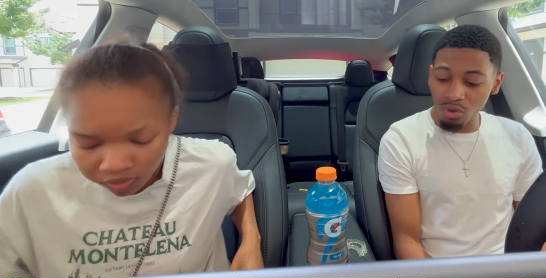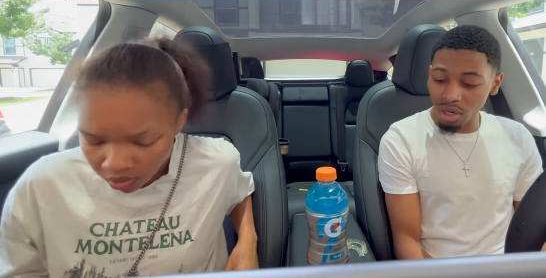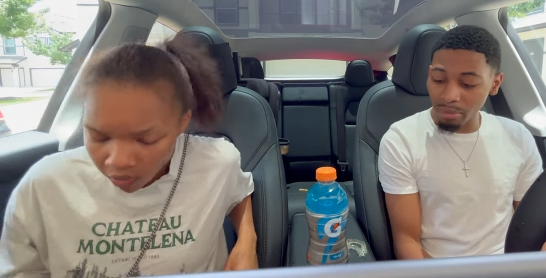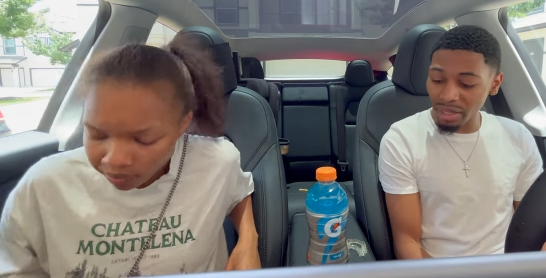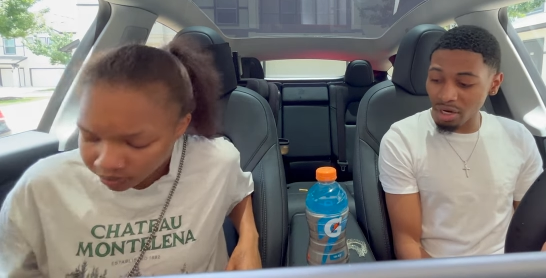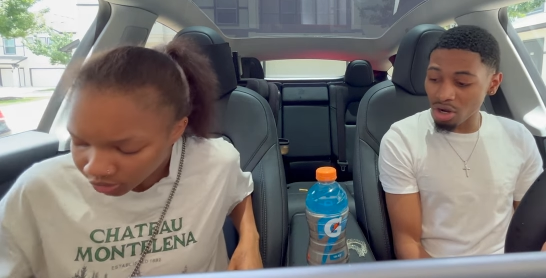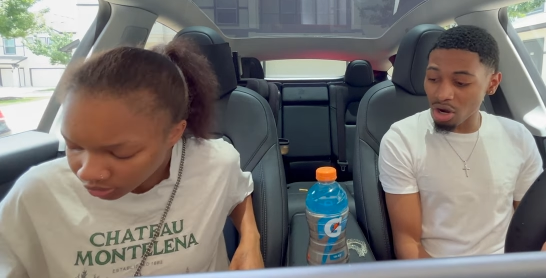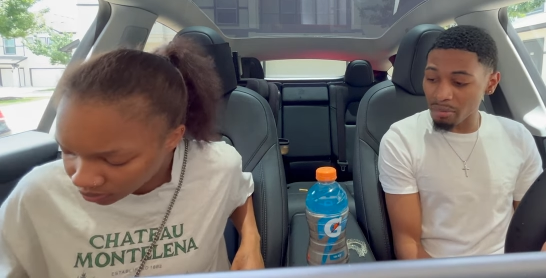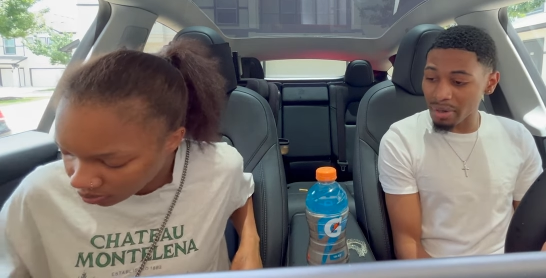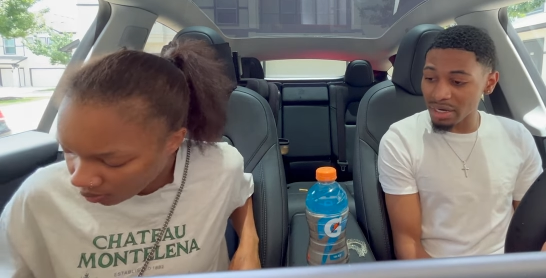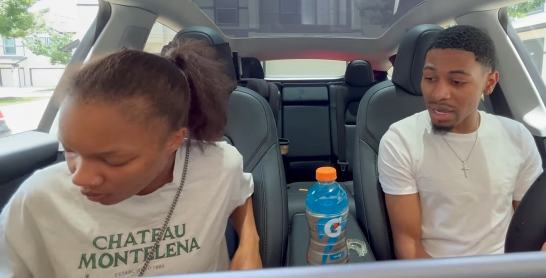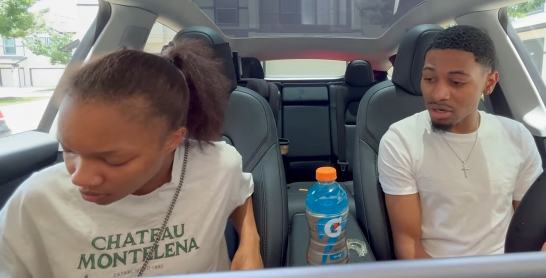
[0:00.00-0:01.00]
Speaker 1: wanted me to go to
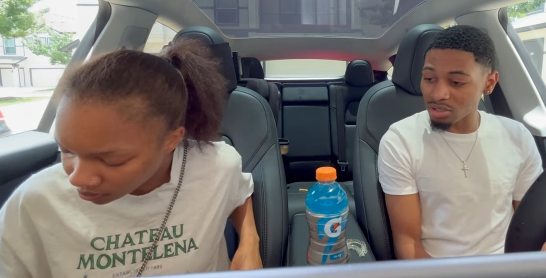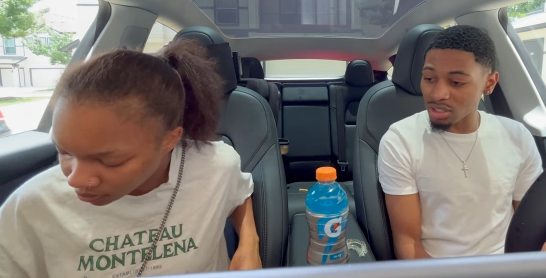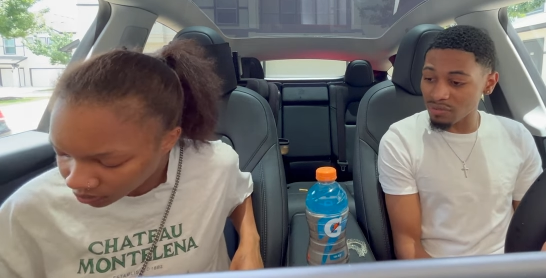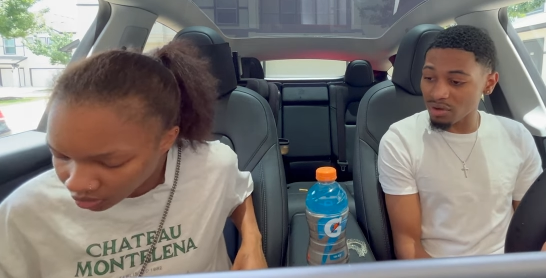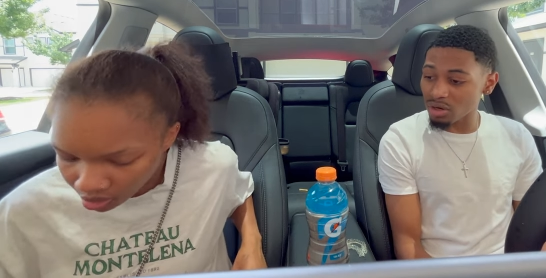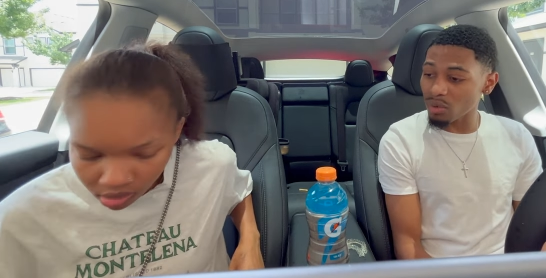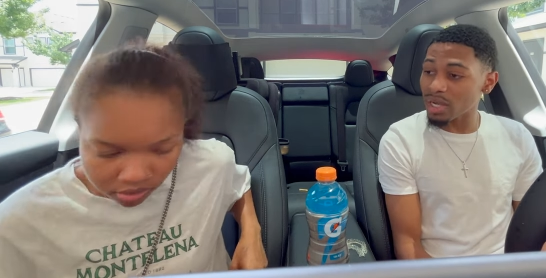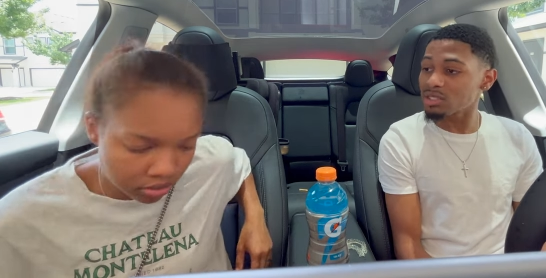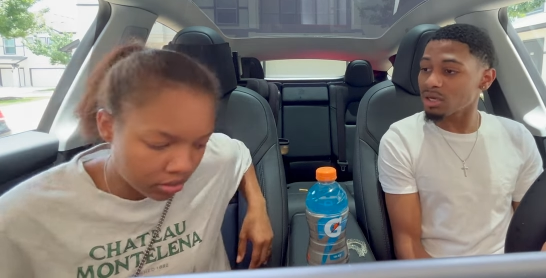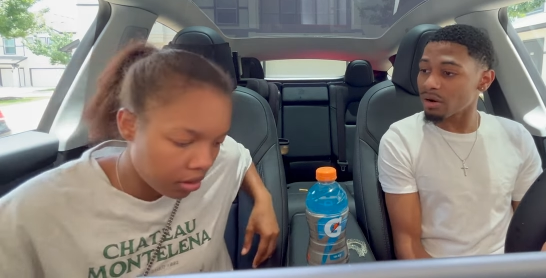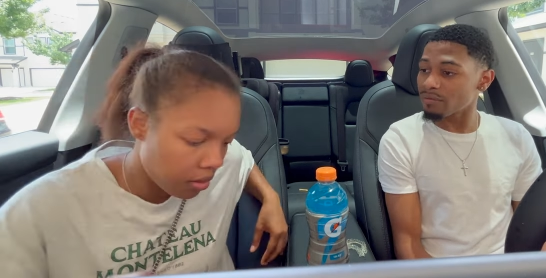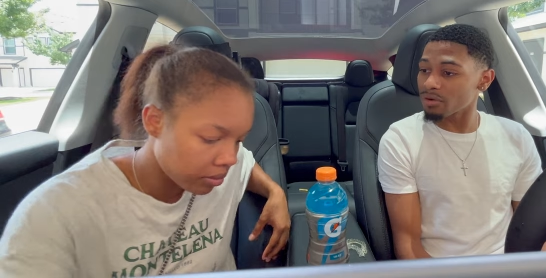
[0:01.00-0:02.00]
McDonald's just for you to waste
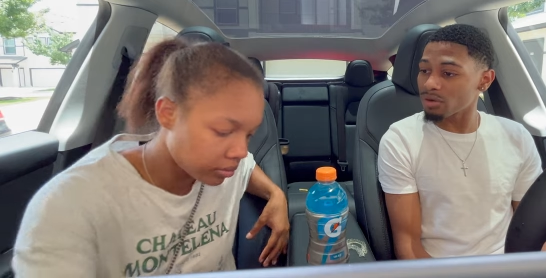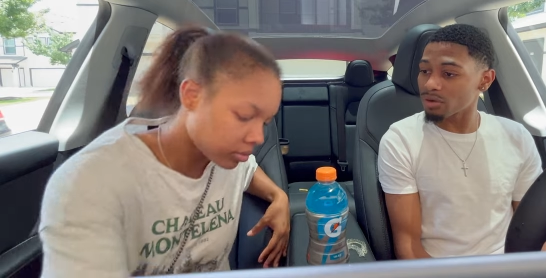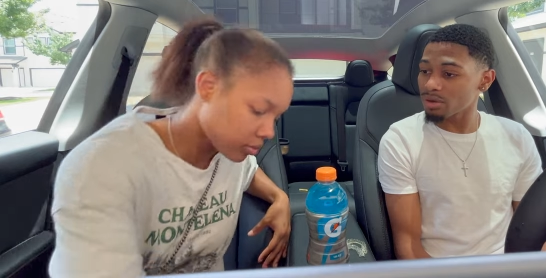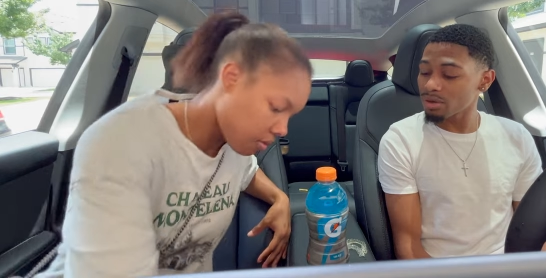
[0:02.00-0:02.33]
all the food.